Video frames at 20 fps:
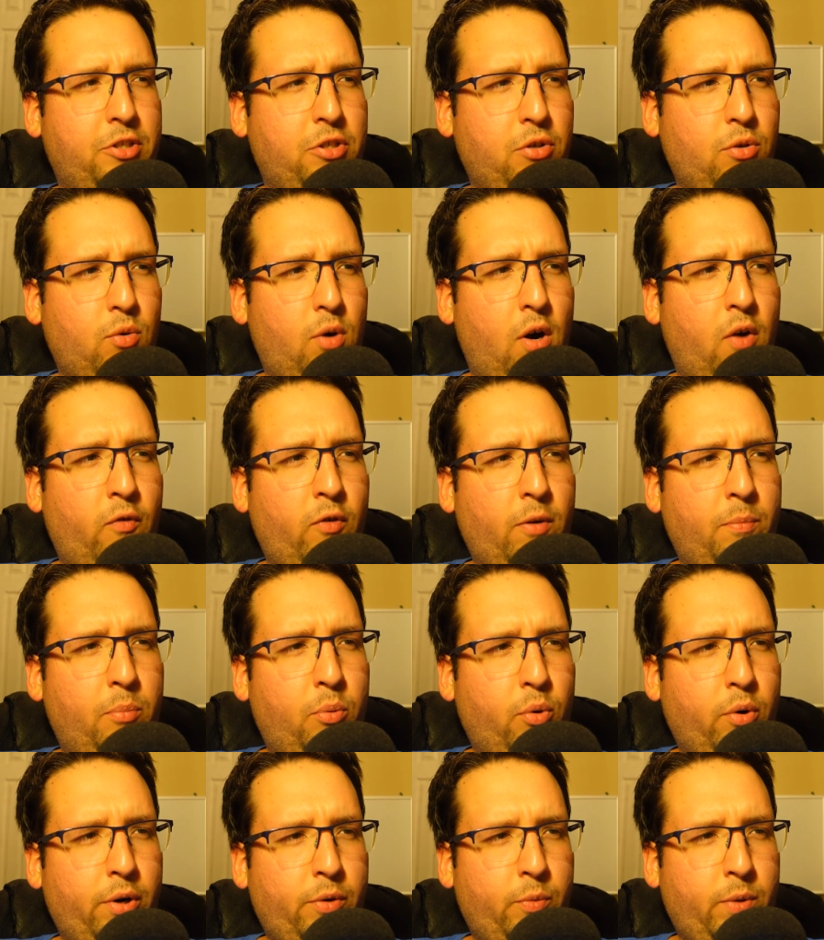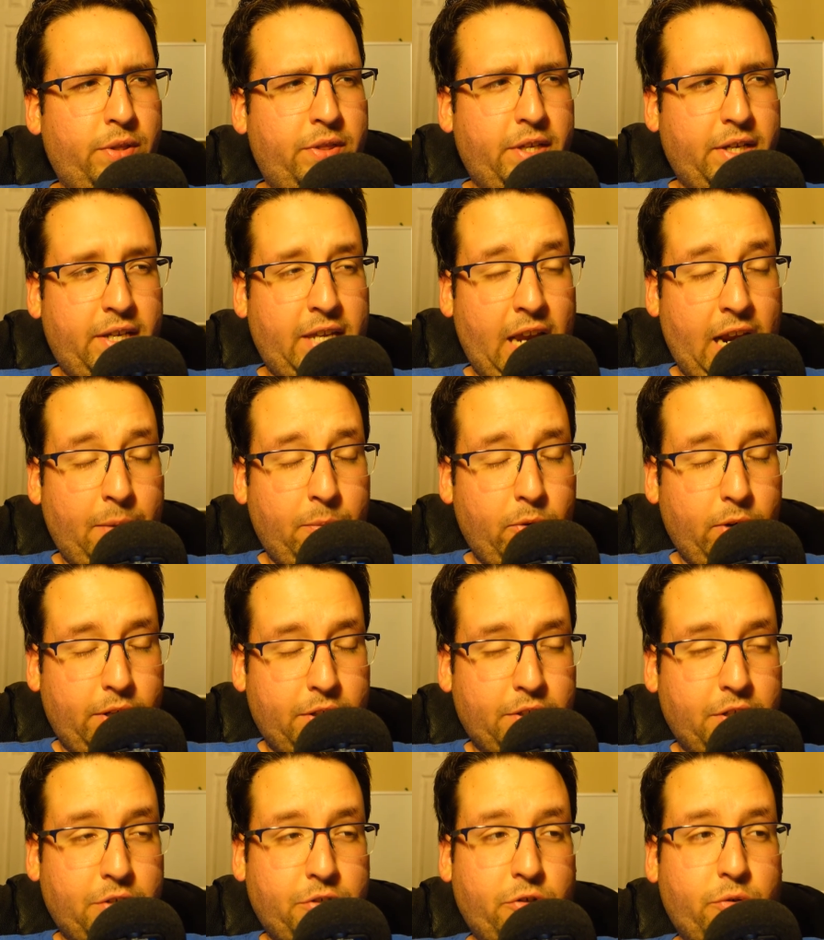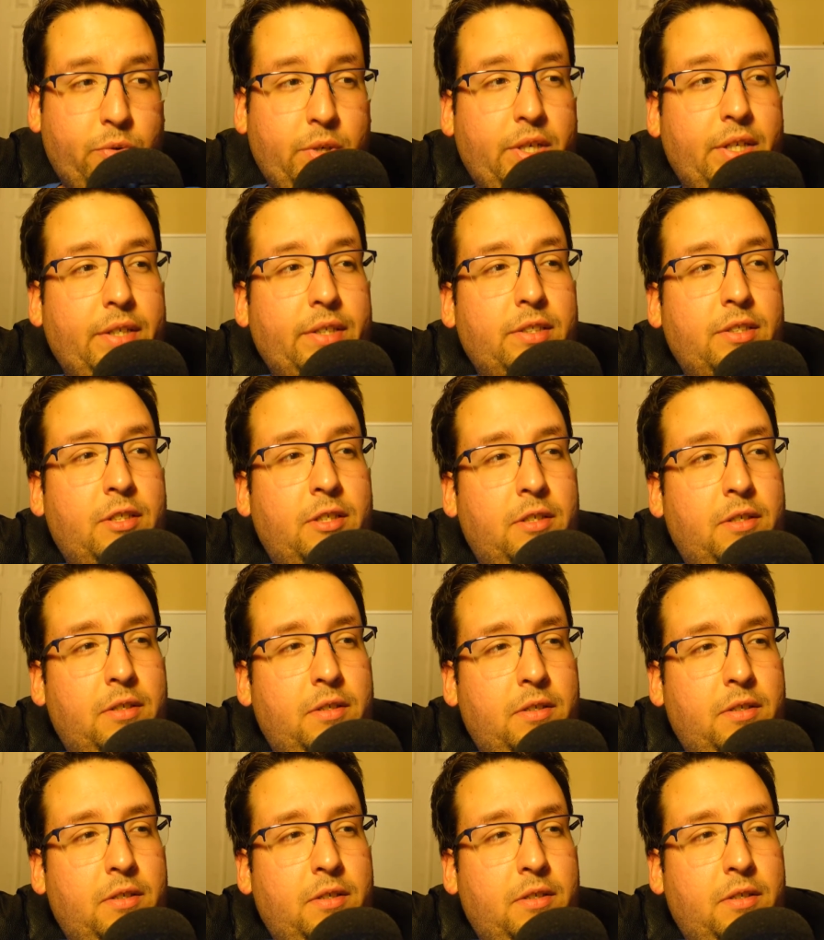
too overboard with the camera accessories.